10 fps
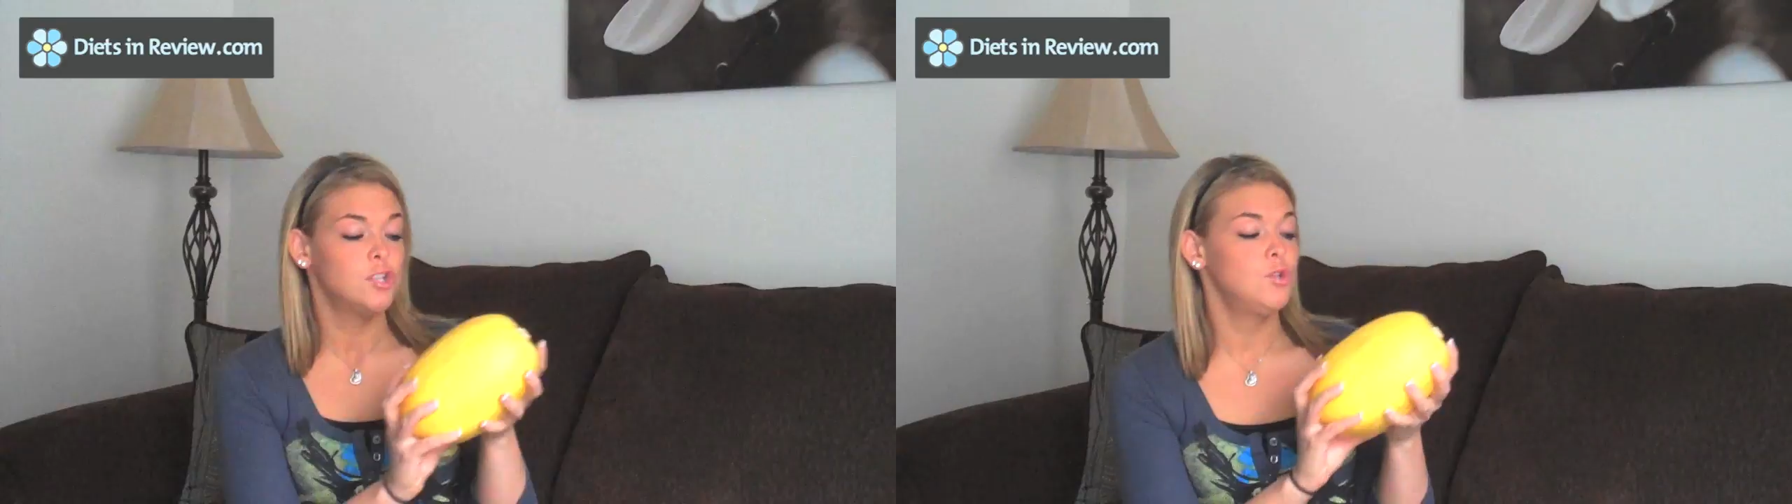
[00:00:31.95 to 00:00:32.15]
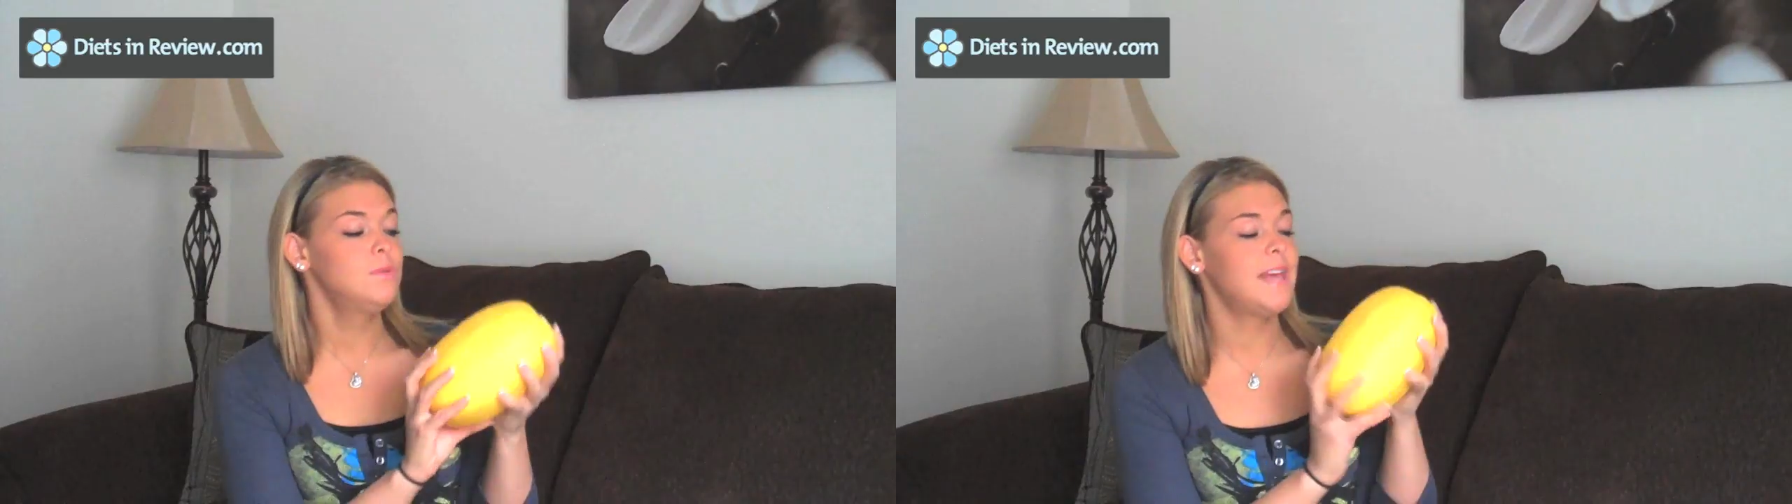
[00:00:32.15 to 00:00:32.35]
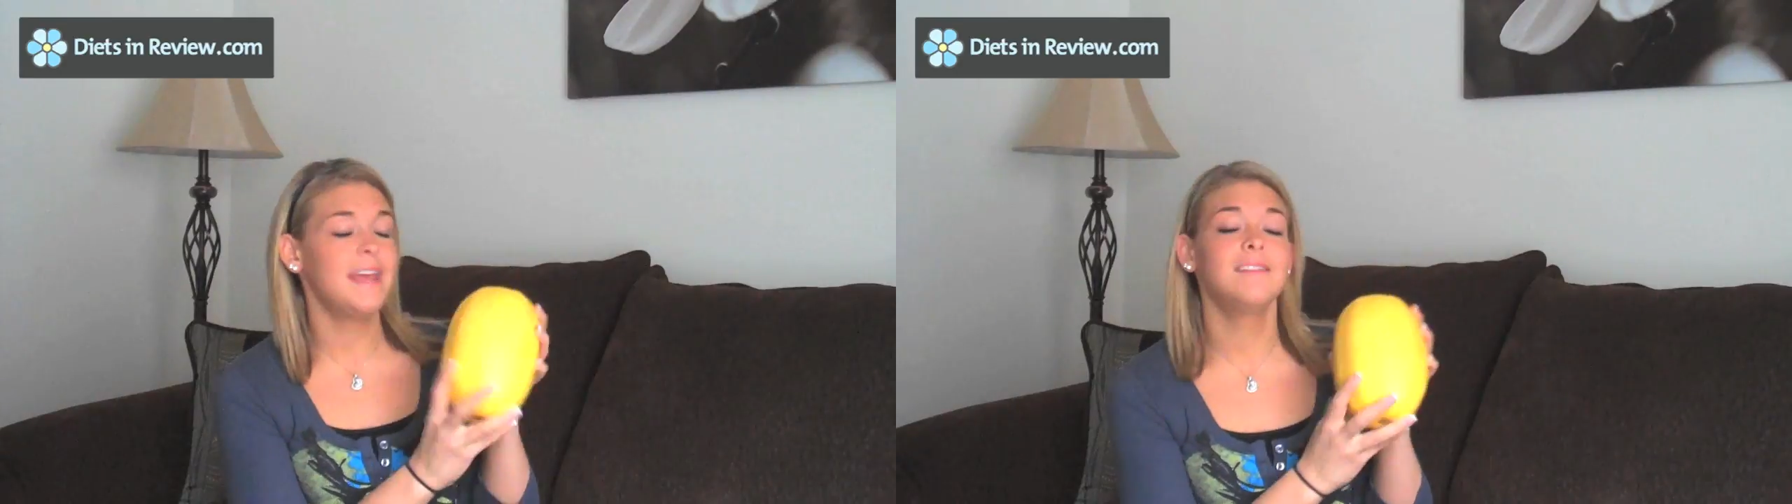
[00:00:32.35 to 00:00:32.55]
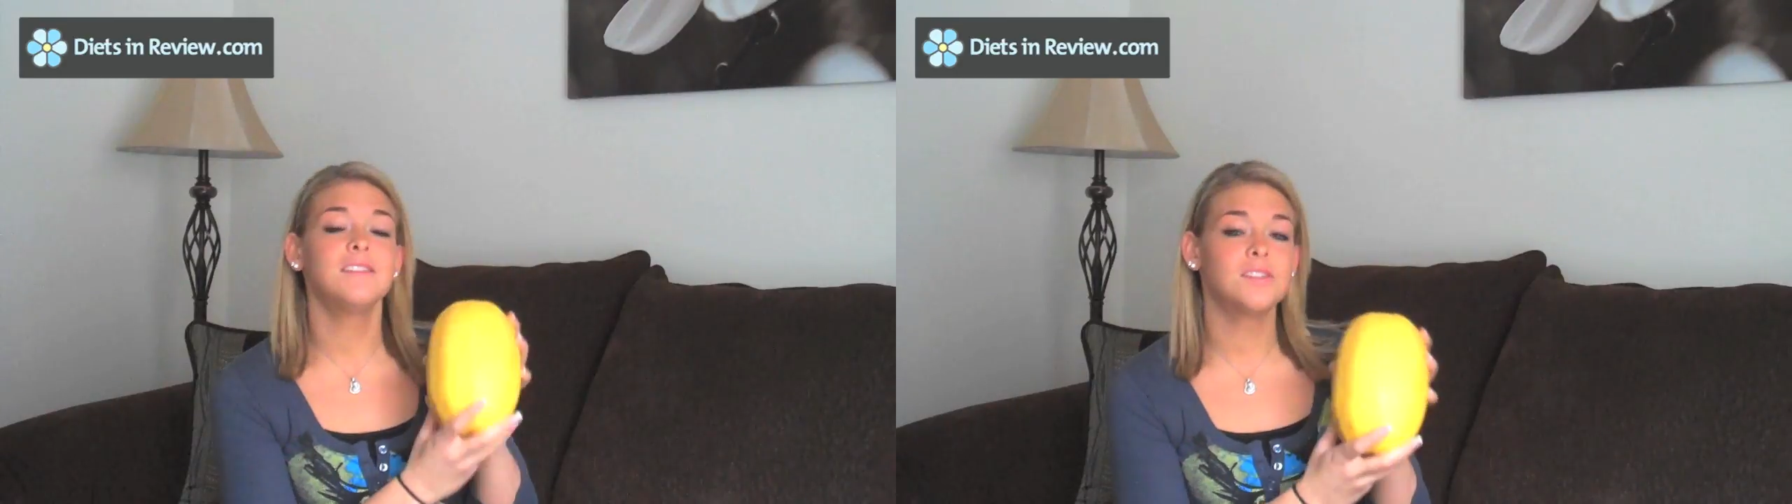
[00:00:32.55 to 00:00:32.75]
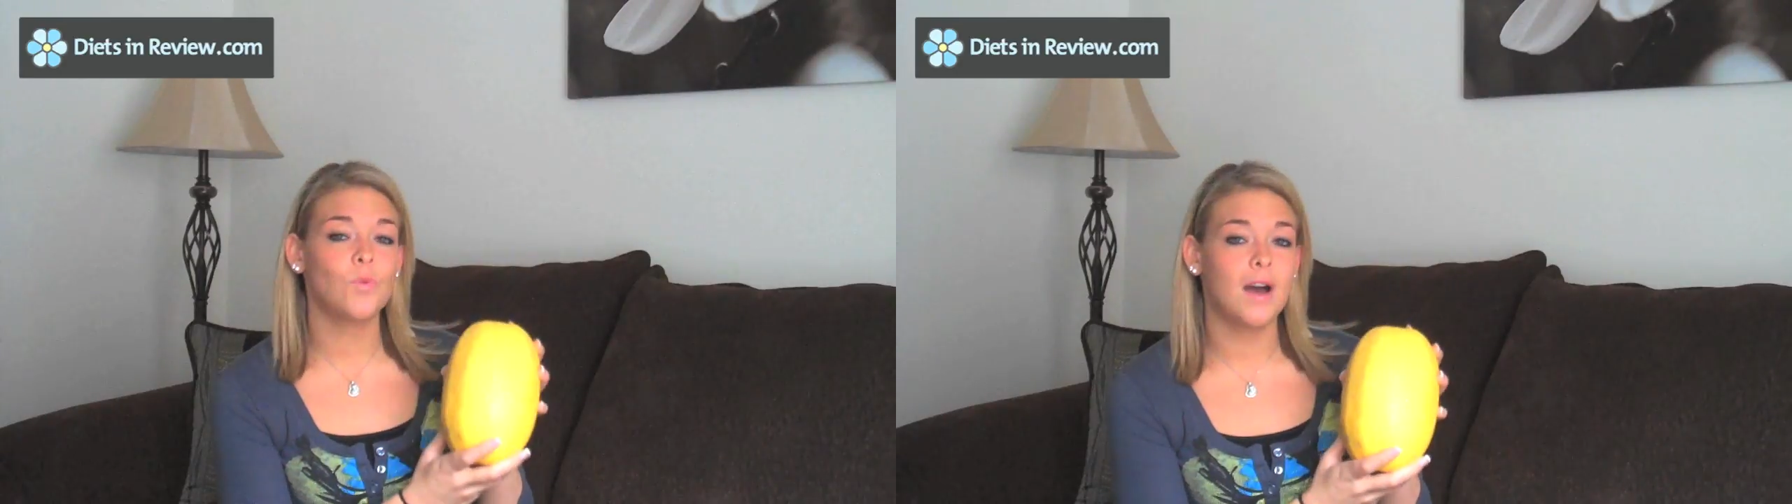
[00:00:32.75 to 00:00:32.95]
You take
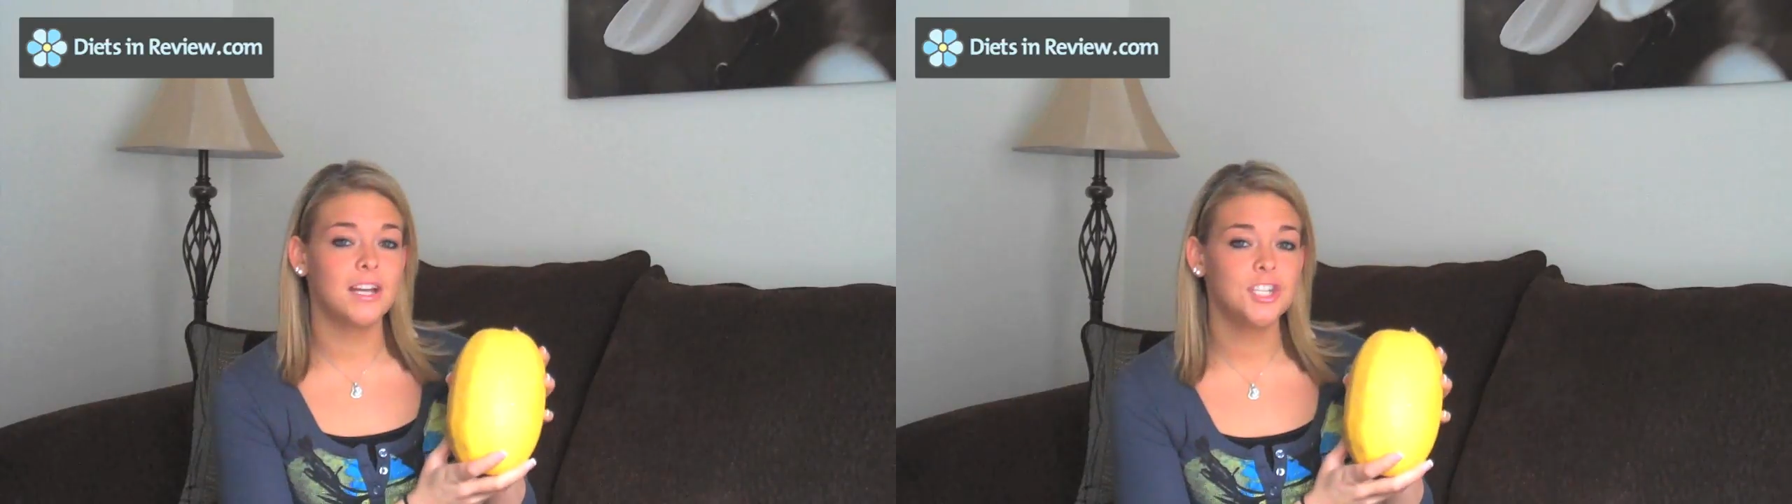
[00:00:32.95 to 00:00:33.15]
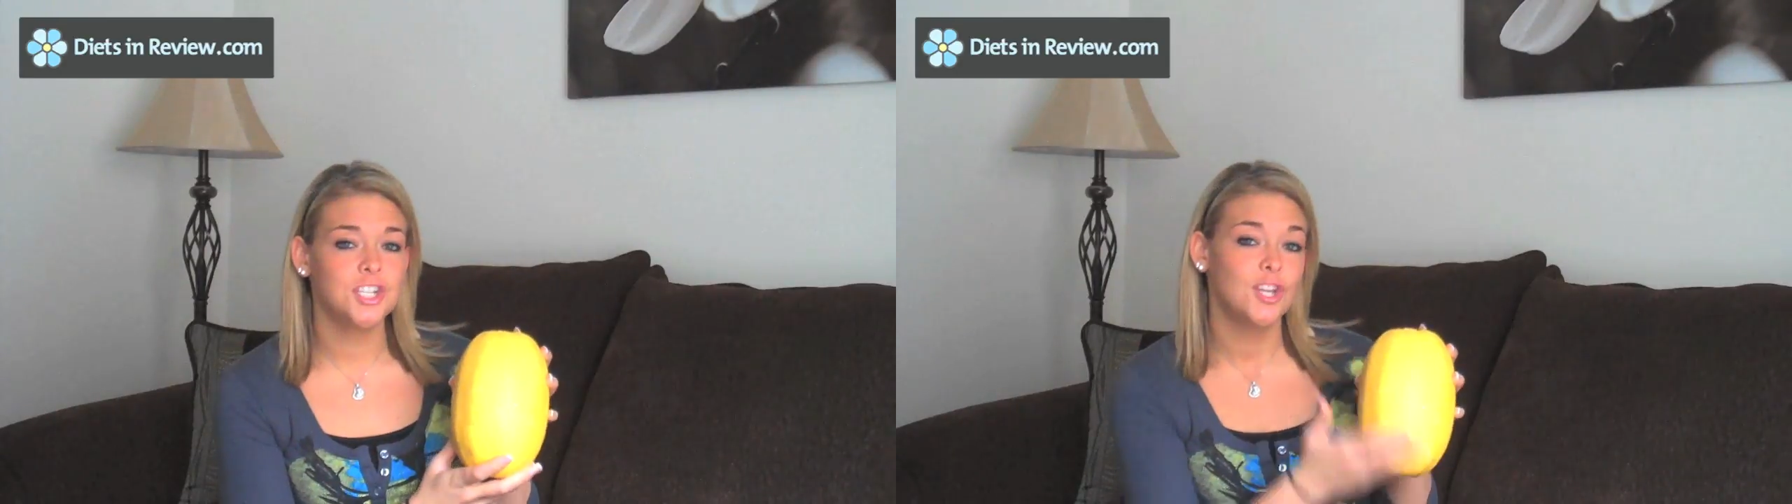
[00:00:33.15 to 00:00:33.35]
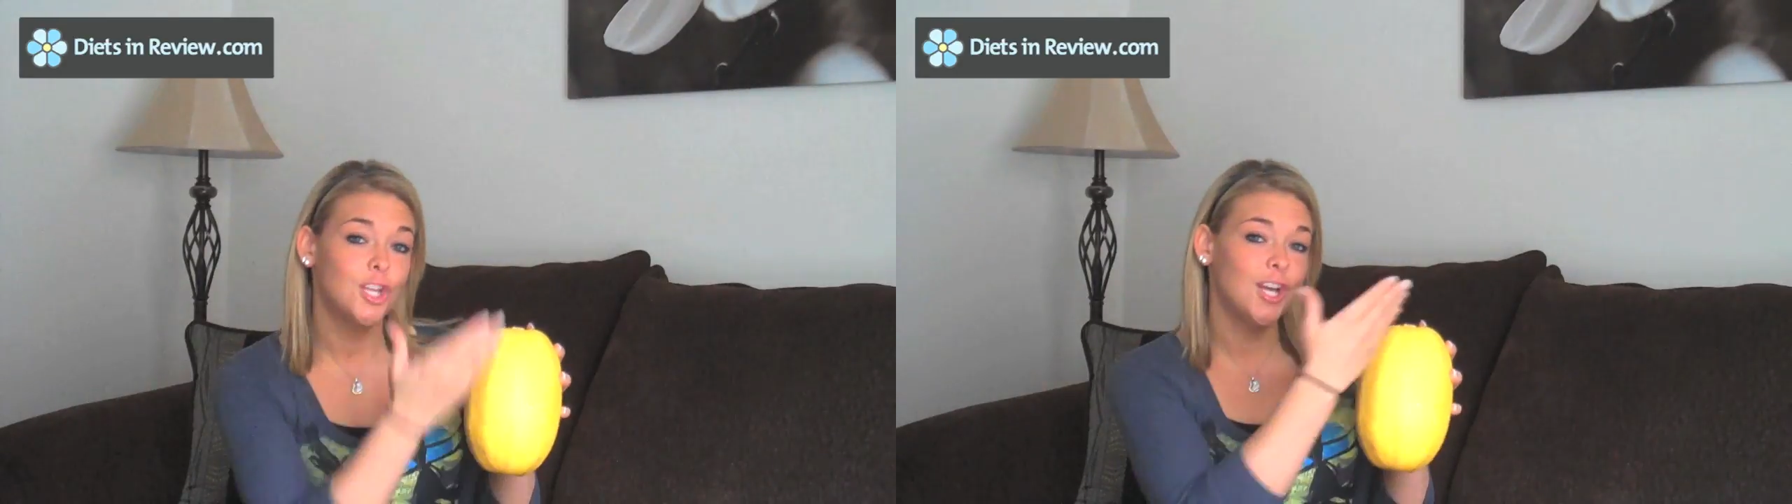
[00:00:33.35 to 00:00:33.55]
this squash,